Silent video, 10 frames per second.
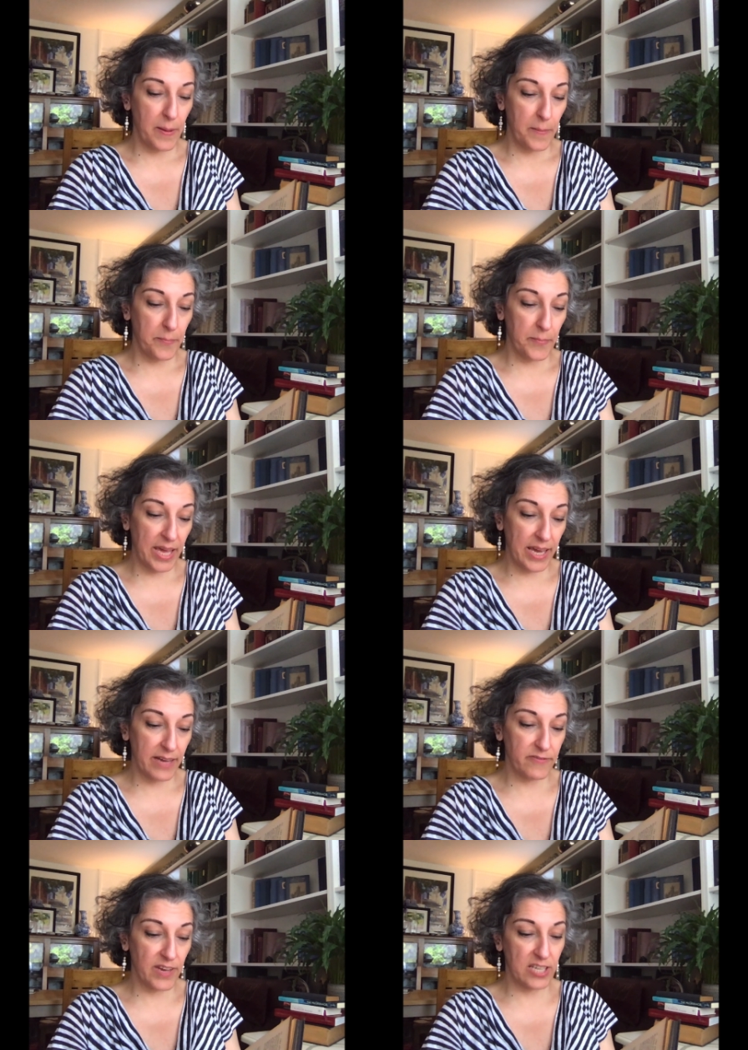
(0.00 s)
"May I
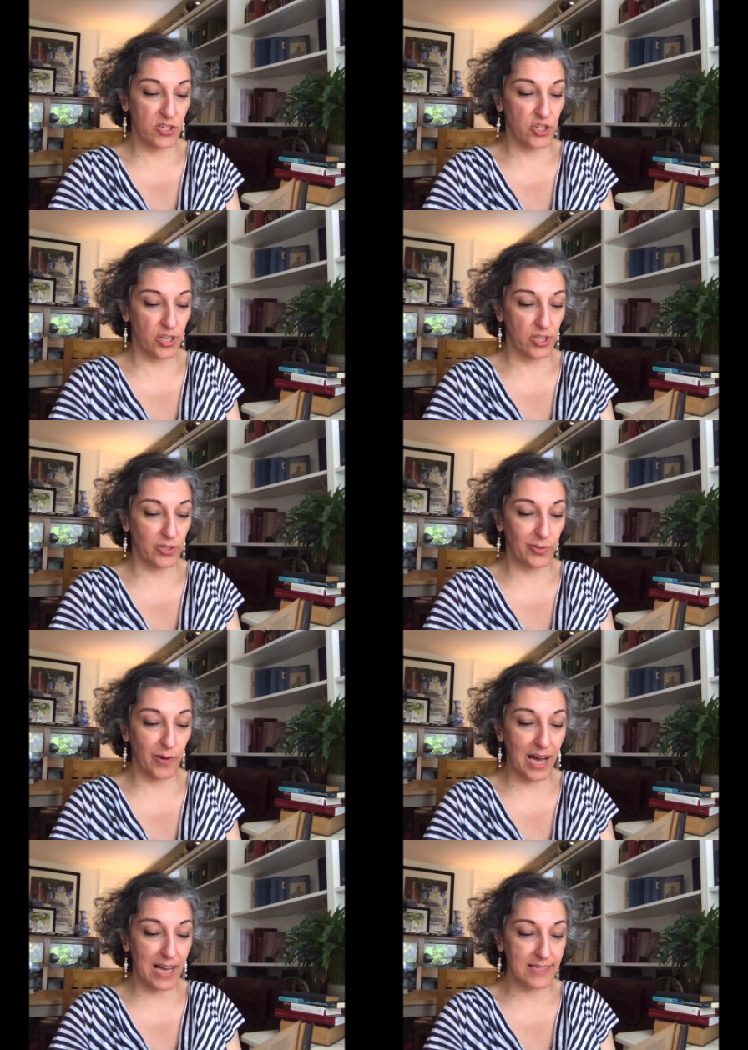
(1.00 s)
venture to
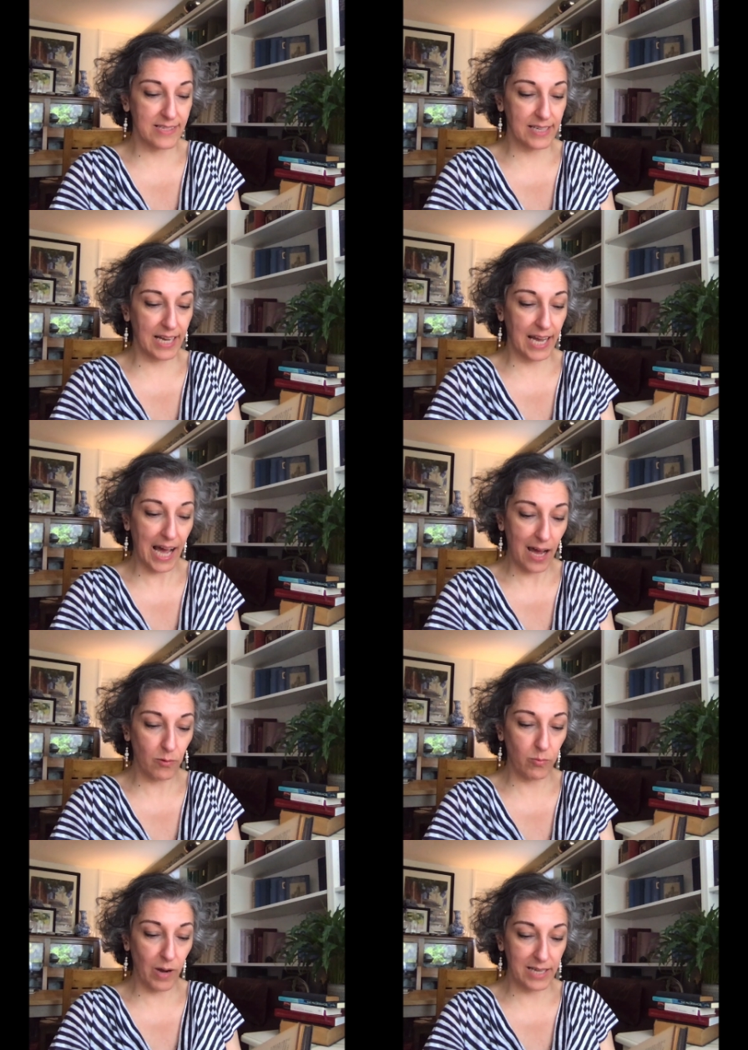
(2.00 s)
ask how
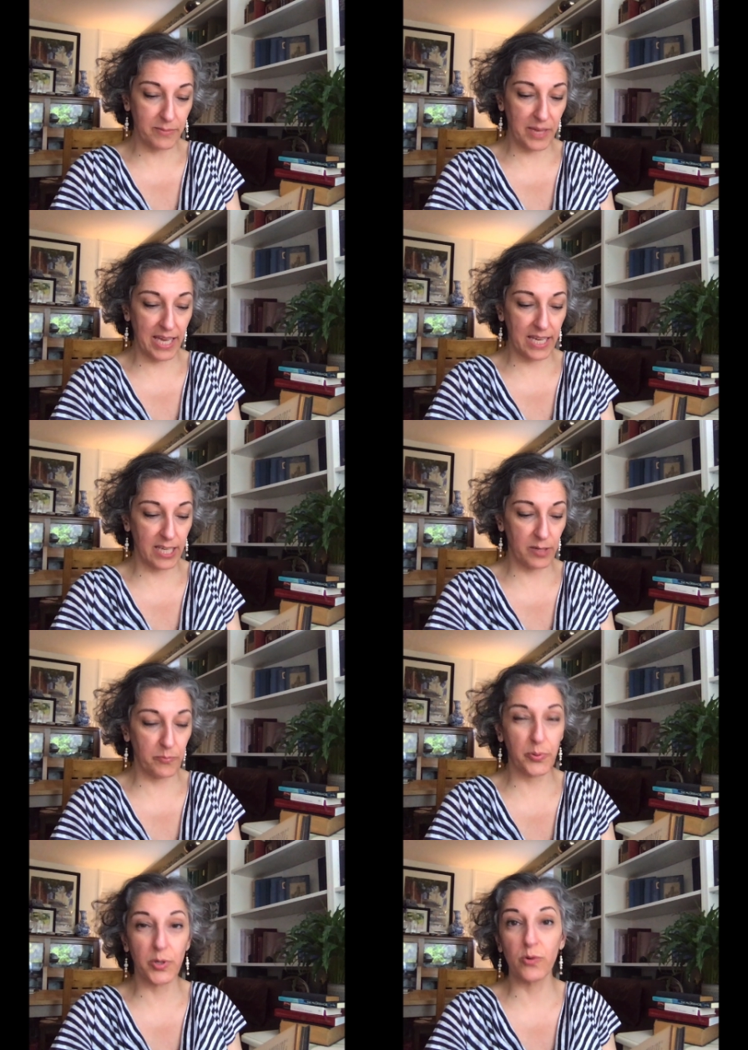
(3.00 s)
one may
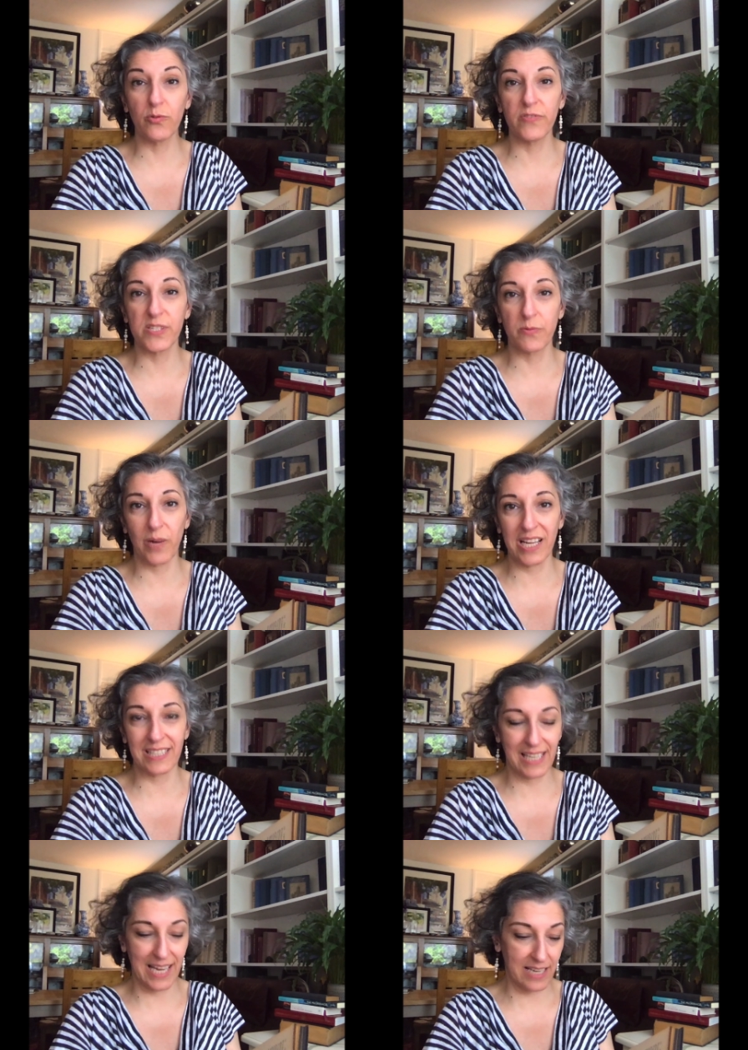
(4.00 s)
improve one's
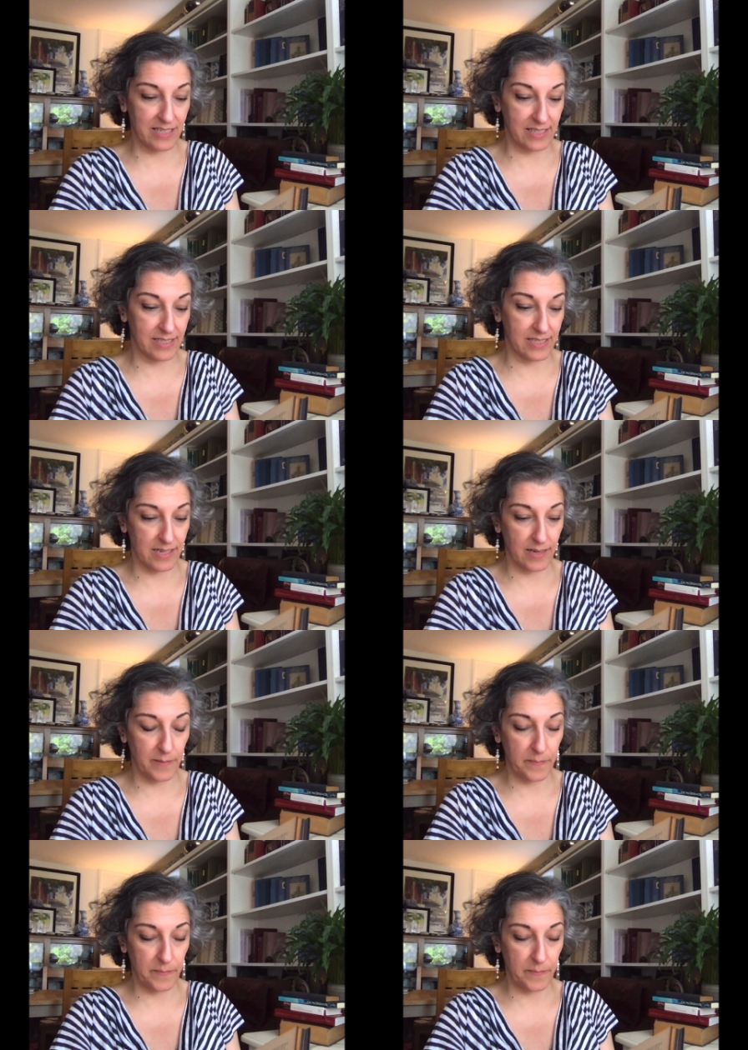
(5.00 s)
character,